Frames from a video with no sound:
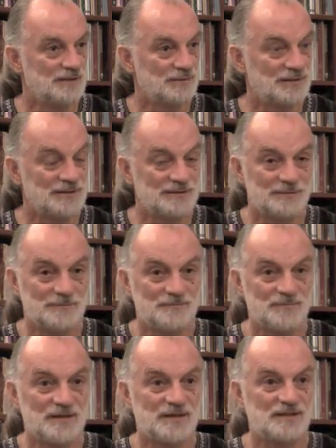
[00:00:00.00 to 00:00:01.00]
Well,
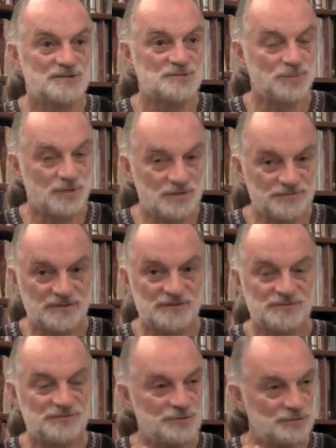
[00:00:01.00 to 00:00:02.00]
it's
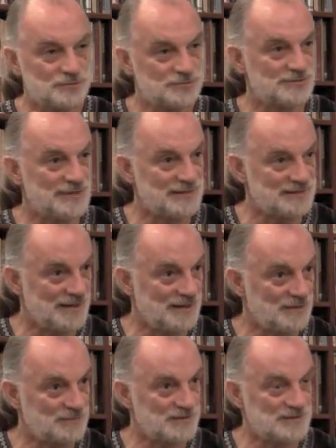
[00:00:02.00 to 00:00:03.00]
perfect for you right
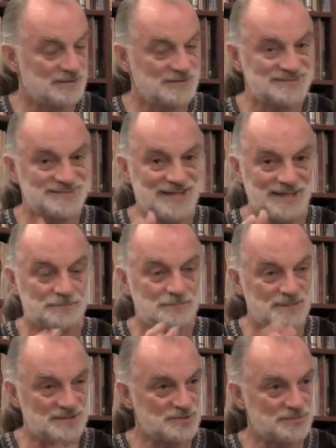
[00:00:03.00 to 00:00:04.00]
now because that
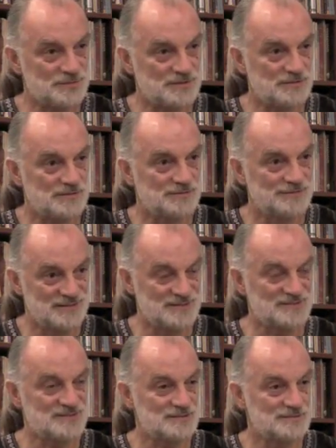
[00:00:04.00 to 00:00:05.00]

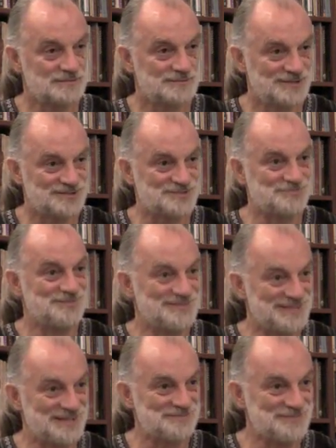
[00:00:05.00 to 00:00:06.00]
miserableness,
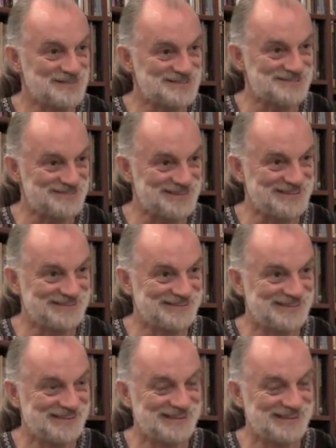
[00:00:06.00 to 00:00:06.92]
that misery,